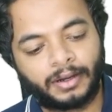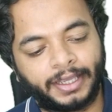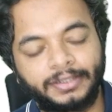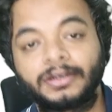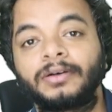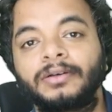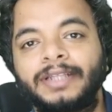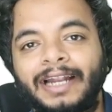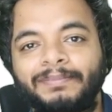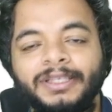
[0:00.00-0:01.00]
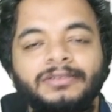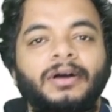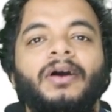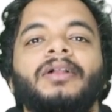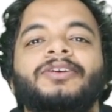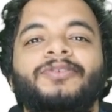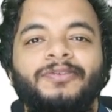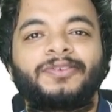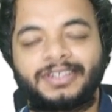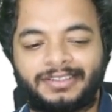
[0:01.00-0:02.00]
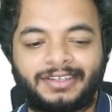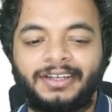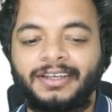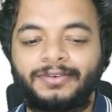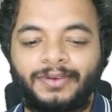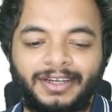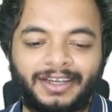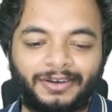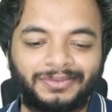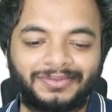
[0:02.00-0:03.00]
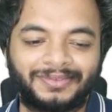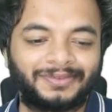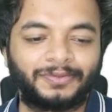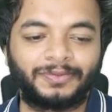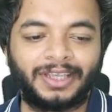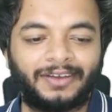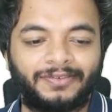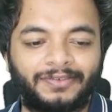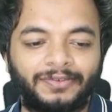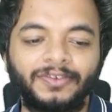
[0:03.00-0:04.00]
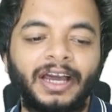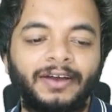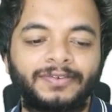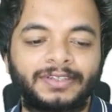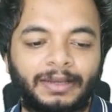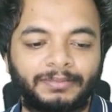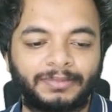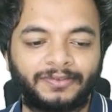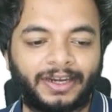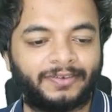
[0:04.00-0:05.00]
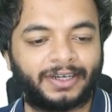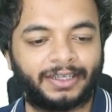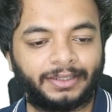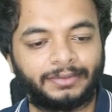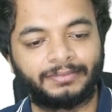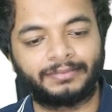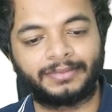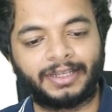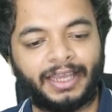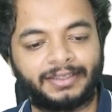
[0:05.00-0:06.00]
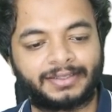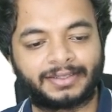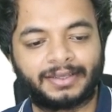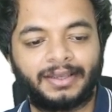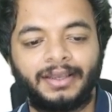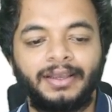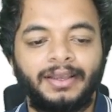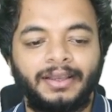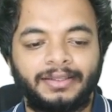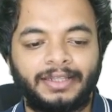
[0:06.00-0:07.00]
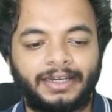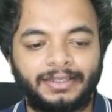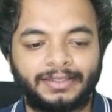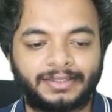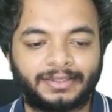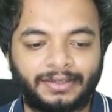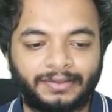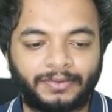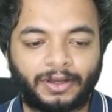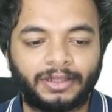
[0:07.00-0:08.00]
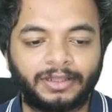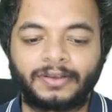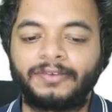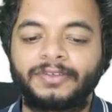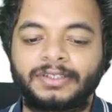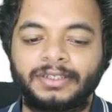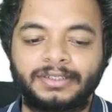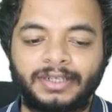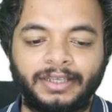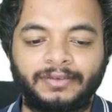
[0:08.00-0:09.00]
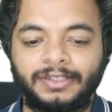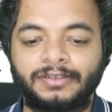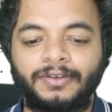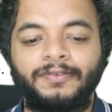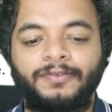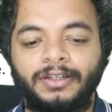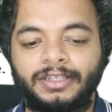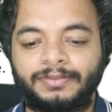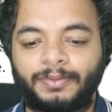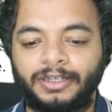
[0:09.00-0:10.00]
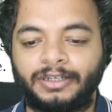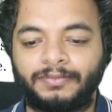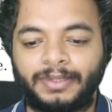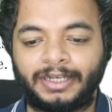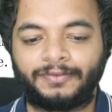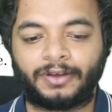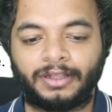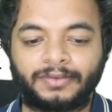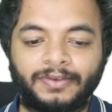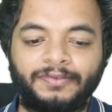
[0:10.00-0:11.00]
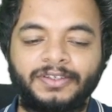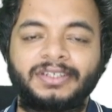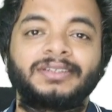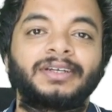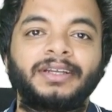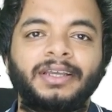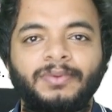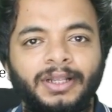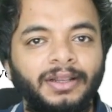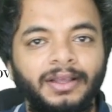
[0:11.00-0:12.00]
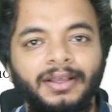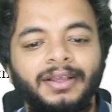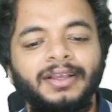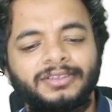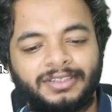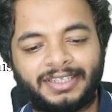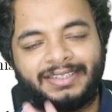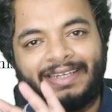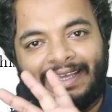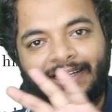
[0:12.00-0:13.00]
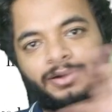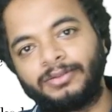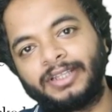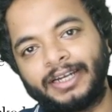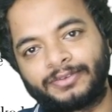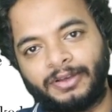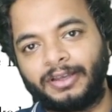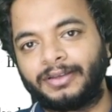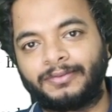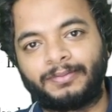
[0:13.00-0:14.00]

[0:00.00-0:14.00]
Okay, so that means all the coefficients are equal. Now we have something very, very nice, that is all the coefficients are equal. So if for this polynomial, if all the coefficients are equal, so just take out that